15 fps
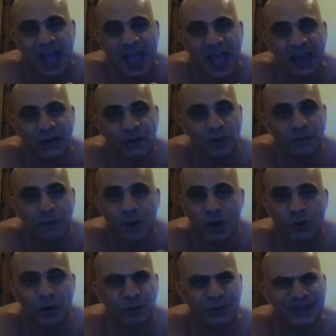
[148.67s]
Anna and
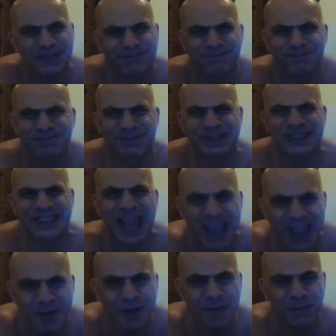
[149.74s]
Maura was
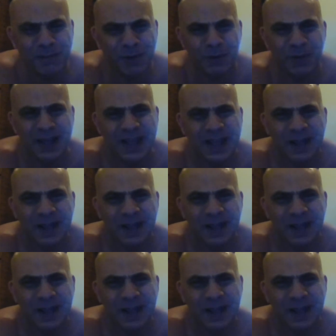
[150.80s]
terrible.